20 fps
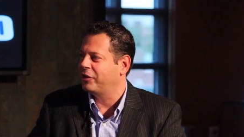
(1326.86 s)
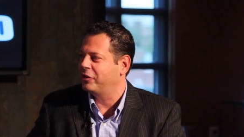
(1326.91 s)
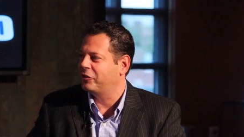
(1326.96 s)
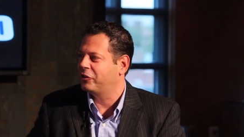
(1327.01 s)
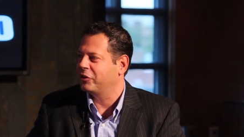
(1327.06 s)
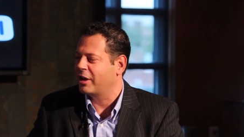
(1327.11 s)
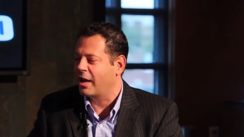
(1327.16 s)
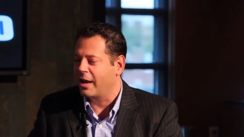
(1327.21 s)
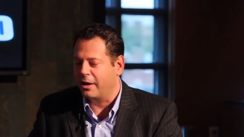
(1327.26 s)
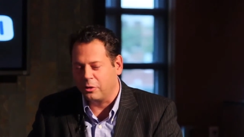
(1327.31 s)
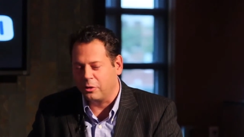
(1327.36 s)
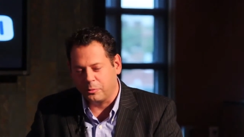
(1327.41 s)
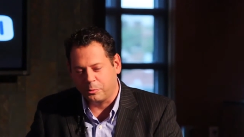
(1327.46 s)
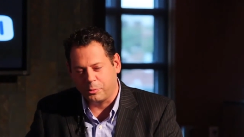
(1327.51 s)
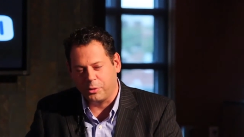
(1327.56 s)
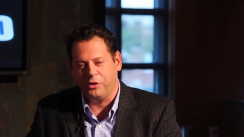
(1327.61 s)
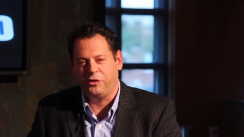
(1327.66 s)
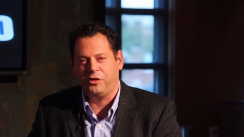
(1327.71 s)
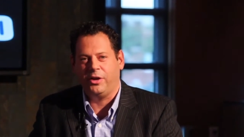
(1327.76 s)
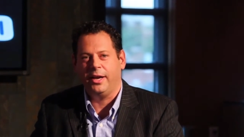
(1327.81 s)
City Chicago. Thanks,
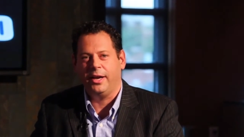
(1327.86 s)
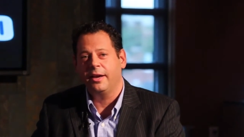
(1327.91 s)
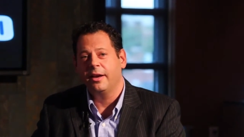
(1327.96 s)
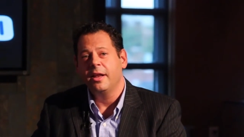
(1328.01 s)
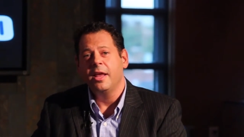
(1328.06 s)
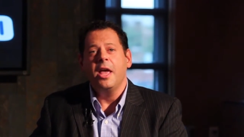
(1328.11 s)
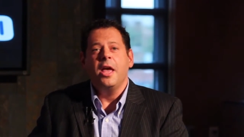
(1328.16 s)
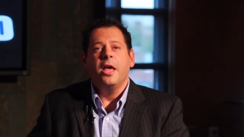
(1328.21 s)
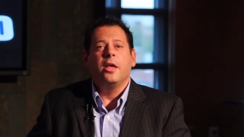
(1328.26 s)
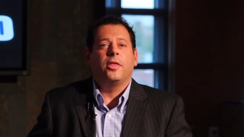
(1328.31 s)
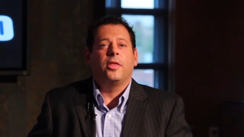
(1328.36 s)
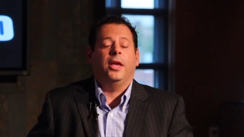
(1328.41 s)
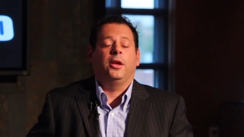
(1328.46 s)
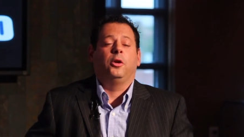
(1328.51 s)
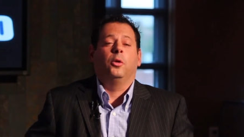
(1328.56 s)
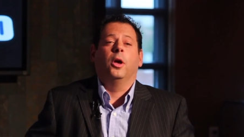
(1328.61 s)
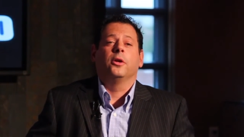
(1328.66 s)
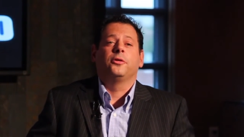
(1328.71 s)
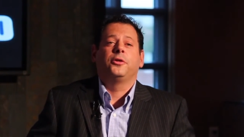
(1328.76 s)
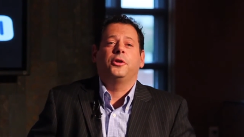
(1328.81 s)
Appreciate it. Thank
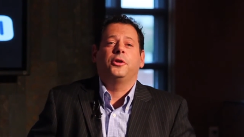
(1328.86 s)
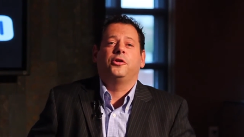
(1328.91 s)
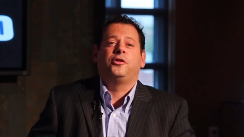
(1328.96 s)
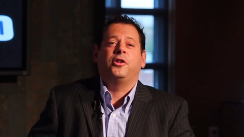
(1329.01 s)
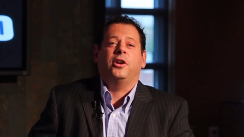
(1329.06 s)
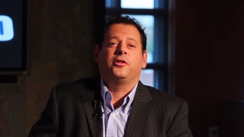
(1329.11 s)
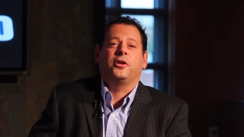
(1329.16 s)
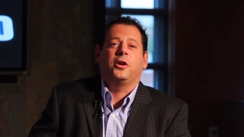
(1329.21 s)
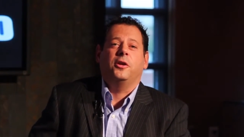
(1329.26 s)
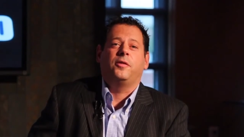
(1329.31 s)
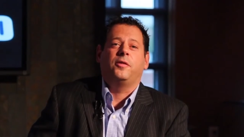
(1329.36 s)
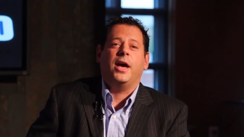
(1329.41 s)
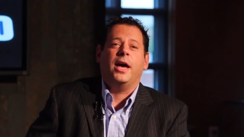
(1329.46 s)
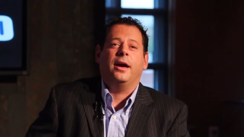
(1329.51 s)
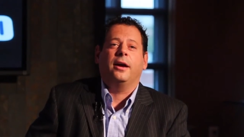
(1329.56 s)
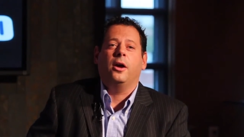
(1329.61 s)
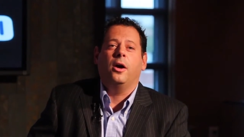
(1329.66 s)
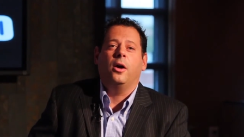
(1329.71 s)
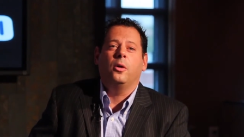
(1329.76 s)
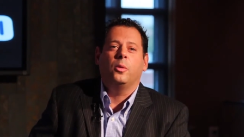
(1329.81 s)
you also to Jessica
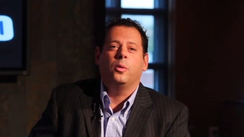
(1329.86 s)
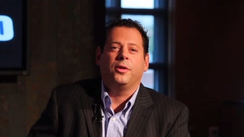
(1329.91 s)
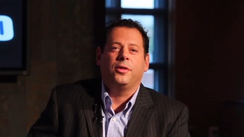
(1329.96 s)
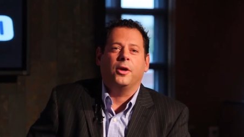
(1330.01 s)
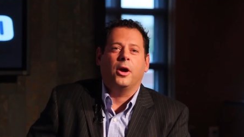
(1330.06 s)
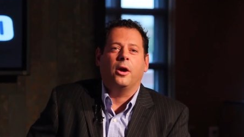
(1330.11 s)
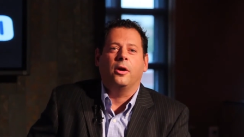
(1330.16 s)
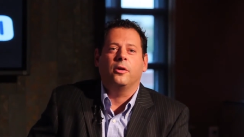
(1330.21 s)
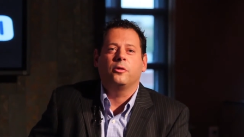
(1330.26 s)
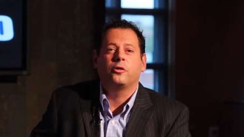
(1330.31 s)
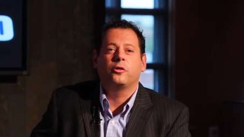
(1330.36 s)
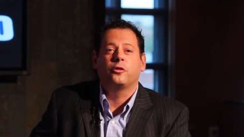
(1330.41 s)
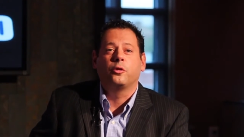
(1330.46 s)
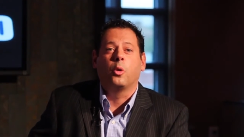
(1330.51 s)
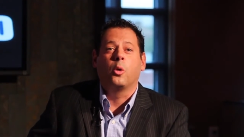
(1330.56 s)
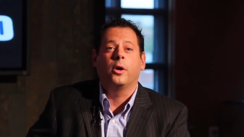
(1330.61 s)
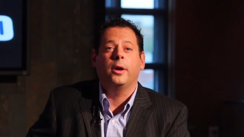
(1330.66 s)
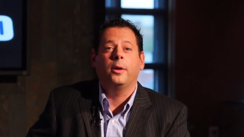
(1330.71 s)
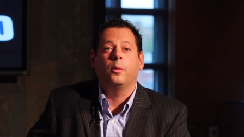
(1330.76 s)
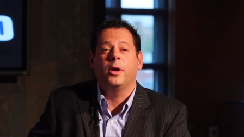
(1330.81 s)
Vacco with our
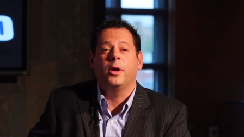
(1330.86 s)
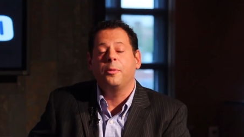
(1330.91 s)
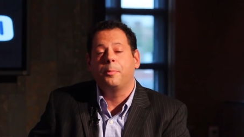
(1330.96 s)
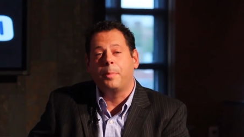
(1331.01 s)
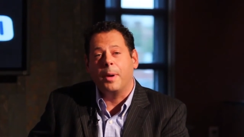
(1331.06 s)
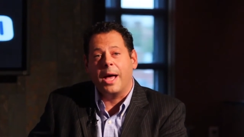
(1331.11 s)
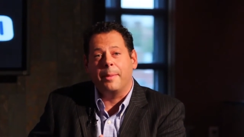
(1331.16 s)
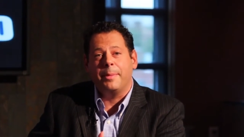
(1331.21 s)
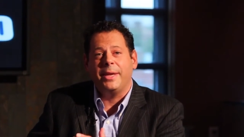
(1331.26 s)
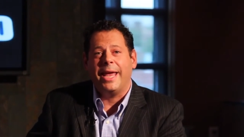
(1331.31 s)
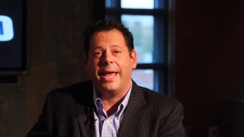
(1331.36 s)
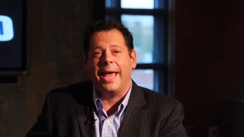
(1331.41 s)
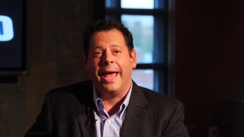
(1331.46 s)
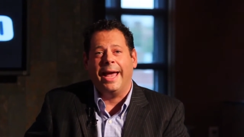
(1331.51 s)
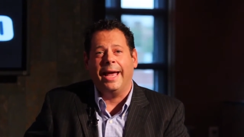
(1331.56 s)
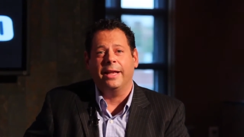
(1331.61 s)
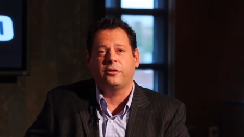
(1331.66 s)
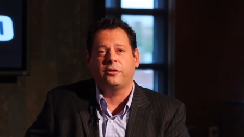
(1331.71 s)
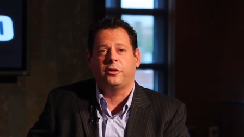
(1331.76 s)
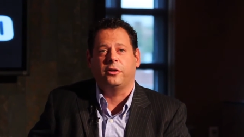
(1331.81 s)
story with Bobby
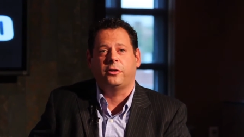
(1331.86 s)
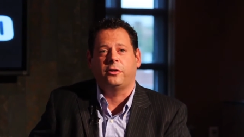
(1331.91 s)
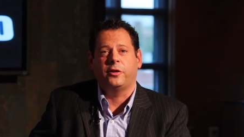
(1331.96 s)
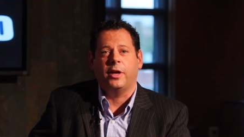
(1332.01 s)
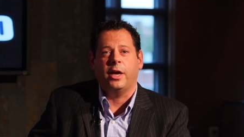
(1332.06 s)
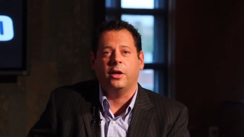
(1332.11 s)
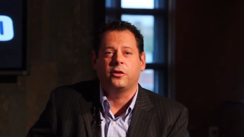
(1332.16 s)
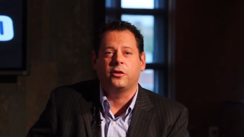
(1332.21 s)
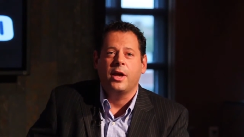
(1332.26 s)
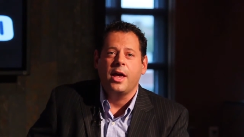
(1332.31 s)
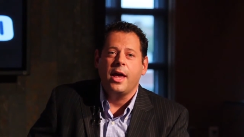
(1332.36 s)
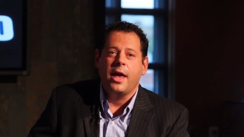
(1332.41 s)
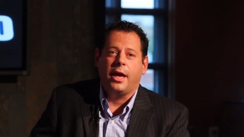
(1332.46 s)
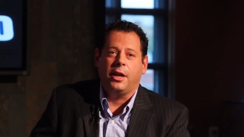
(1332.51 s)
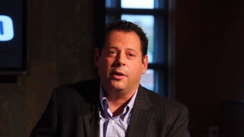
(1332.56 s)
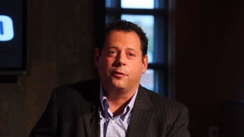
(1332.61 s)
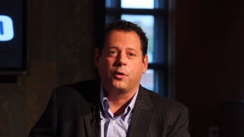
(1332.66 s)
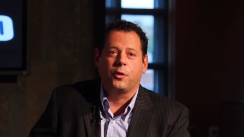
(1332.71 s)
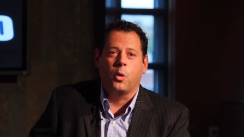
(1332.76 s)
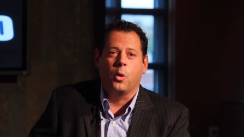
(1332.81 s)
at Success,
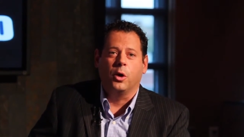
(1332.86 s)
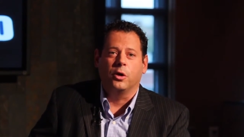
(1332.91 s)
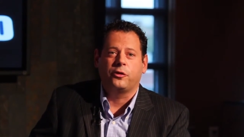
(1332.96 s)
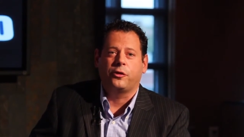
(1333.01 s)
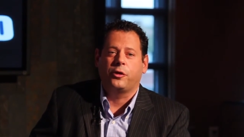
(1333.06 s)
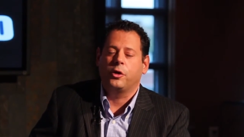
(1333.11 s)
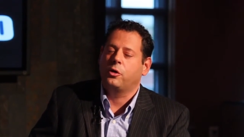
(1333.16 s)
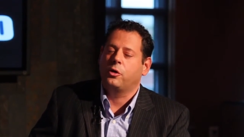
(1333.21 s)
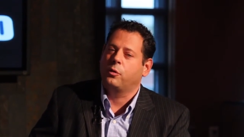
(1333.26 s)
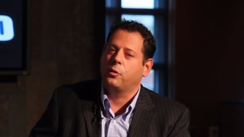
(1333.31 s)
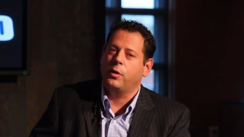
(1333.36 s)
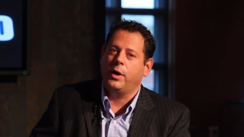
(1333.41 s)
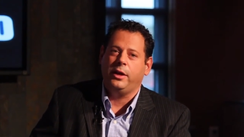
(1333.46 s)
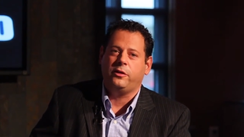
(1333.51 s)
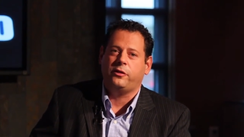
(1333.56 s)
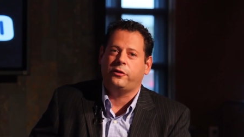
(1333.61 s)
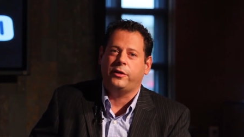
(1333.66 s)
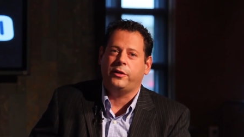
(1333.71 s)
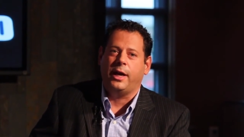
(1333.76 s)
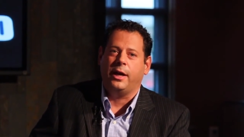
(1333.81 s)
and of course, the
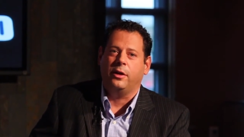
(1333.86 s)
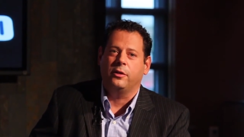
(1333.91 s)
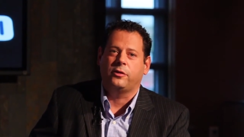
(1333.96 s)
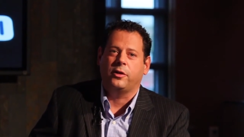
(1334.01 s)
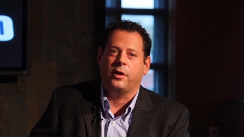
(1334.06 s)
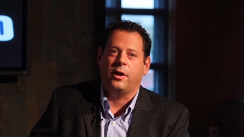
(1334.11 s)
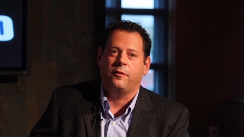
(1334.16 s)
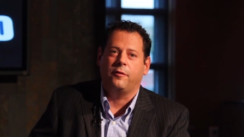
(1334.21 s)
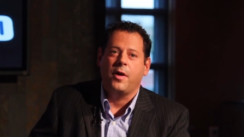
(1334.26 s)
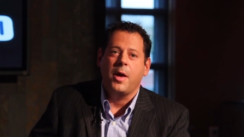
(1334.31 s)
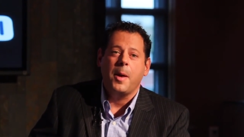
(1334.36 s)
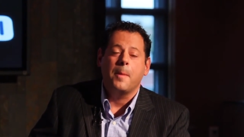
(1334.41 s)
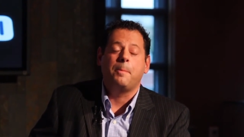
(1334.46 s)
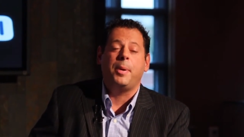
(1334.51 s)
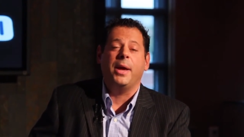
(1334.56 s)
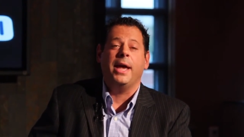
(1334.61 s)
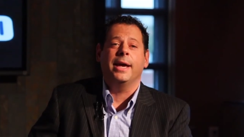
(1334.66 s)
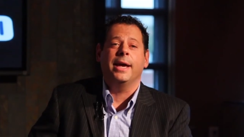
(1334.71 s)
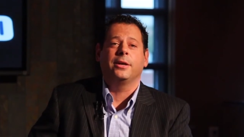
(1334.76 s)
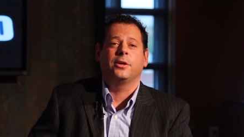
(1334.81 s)
great sounds of
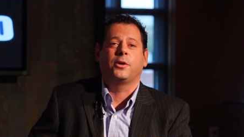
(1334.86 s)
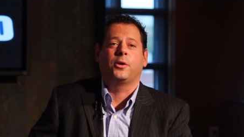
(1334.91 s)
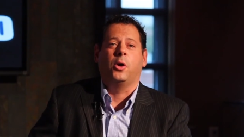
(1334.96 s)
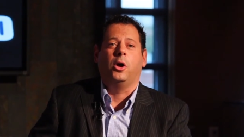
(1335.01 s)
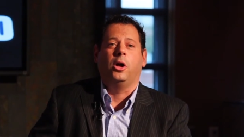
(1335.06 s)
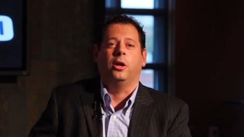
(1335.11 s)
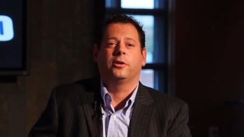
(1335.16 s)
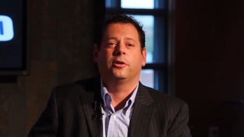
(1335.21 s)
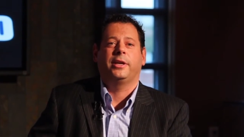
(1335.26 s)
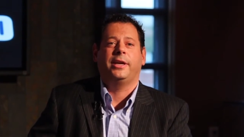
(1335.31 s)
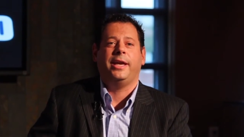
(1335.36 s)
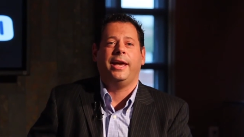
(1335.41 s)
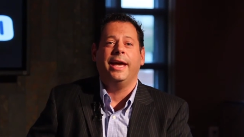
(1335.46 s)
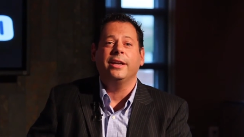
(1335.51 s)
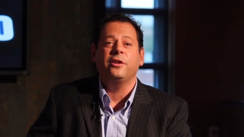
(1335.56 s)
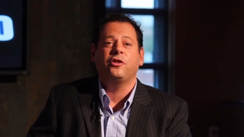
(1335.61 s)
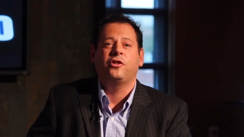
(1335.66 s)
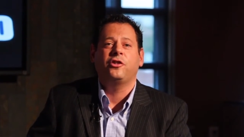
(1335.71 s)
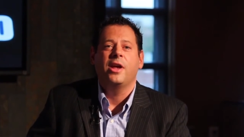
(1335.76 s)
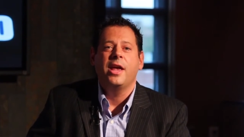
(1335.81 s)
Band Called
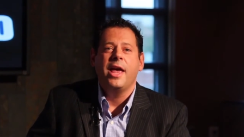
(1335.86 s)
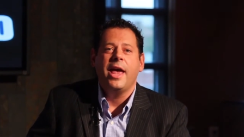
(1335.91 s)
Catch